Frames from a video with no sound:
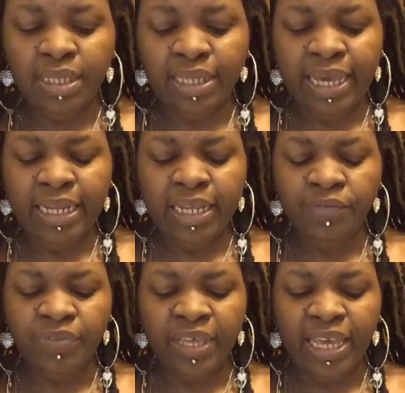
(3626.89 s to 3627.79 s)
that,
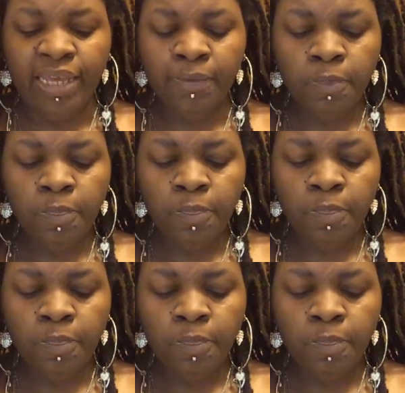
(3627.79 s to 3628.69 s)
I
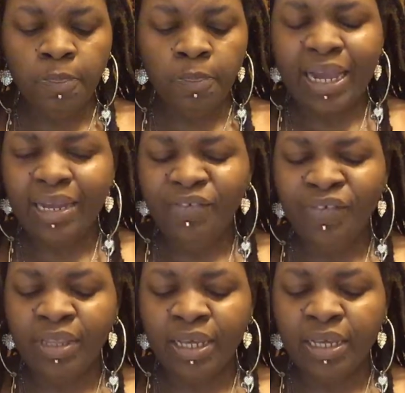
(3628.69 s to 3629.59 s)
kind of
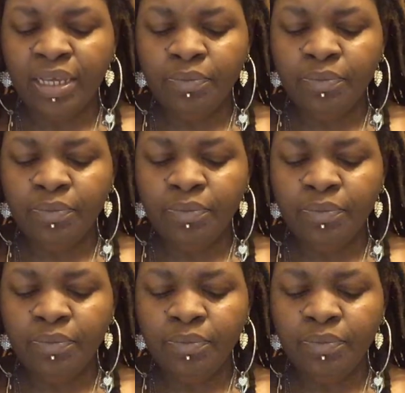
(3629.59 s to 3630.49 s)
feel like
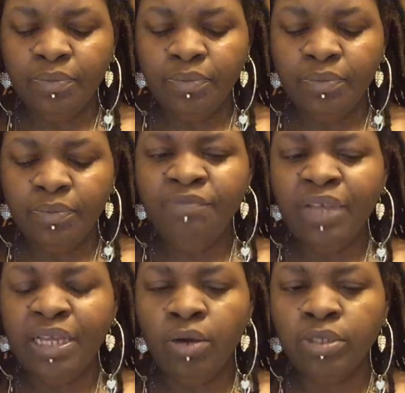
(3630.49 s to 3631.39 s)
if
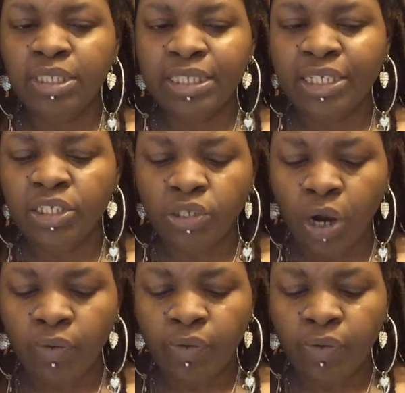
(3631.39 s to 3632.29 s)
they don't say
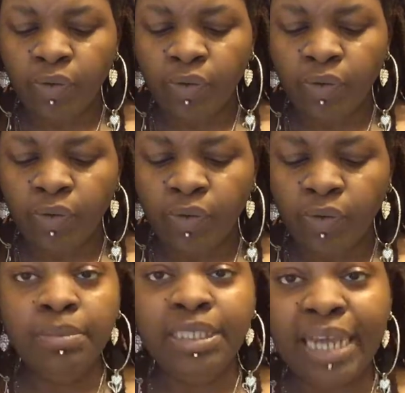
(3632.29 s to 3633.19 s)
sorry,
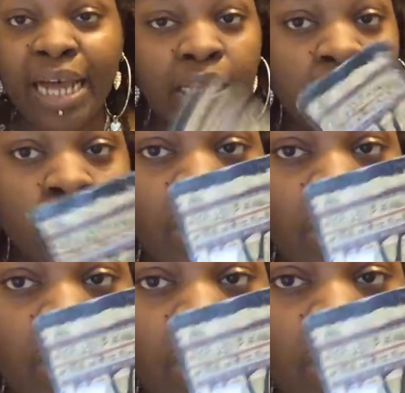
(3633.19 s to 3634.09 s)
them telling you
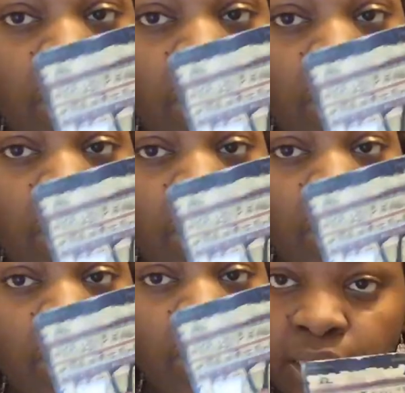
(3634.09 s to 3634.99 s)
everything that you've been
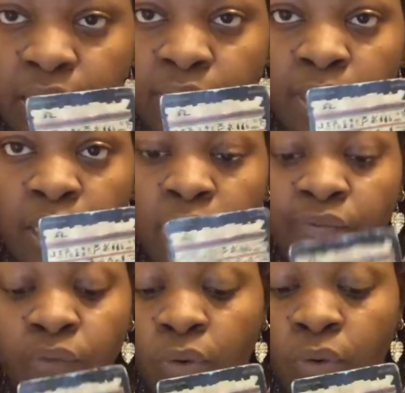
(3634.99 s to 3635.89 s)
asking them
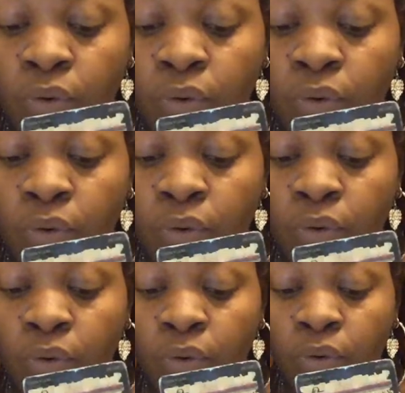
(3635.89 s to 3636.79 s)
for the
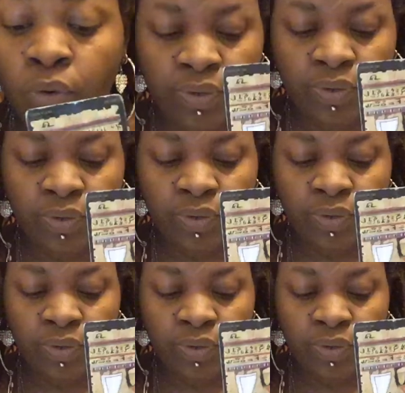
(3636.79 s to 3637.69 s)
duration of the
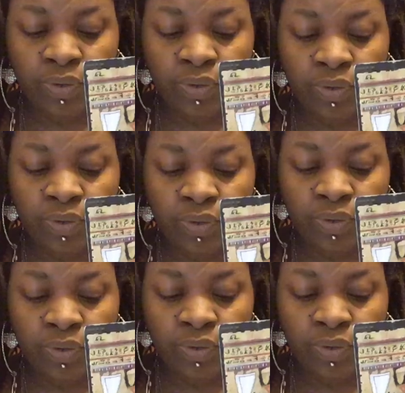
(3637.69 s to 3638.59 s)
relationship, and they either
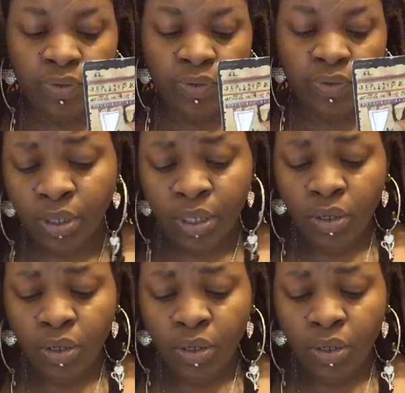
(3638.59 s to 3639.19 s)
lied or